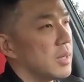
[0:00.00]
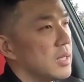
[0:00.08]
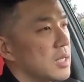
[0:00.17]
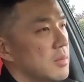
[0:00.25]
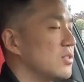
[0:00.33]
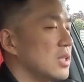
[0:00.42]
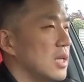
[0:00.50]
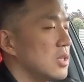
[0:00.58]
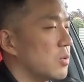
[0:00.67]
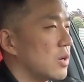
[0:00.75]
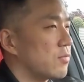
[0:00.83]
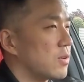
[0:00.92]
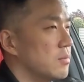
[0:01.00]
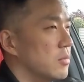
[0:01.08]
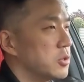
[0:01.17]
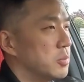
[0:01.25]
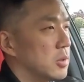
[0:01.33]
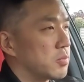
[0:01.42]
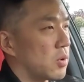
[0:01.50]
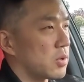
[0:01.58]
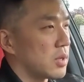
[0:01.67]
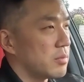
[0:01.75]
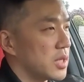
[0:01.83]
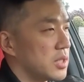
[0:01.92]
But I've seen anywhere from multiple
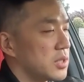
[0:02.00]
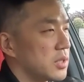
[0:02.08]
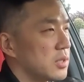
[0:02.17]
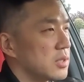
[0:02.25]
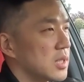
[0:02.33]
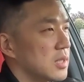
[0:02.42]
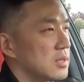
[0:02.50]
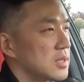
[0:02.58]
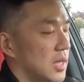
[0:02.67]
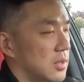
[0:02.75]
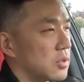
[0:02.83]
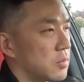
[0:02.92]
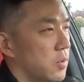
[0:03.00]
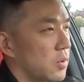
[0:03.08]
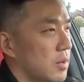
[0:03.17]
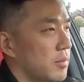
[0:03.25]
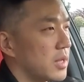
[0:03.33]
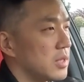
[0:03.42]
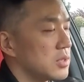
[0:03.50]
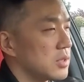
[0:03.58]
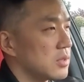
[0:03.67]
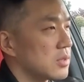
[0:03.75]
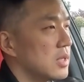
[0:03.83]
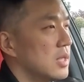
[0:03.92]
program managers and technical program
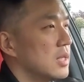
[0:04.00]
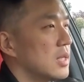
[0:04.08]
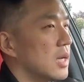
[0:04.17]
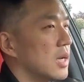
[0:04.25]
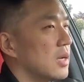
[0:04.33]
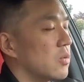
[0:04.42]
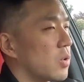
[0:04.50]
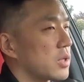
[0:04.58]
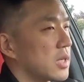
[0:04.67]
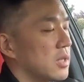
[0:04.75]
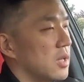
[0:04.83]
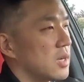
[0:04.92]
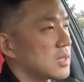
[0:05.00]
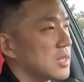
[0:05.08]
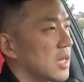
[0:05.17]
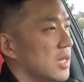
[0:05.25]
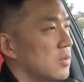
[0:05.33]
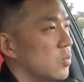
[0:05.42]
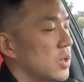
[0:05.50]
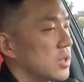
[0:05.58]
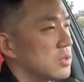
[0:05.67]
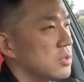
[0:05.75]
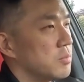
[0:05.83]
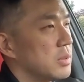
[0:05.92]
managers working alongside one
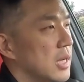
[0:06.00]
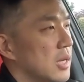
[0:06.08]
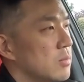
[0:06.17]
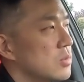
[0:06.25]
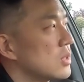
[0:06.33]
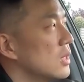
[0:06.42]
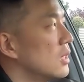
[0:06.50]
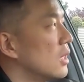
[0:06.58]
or two PMs.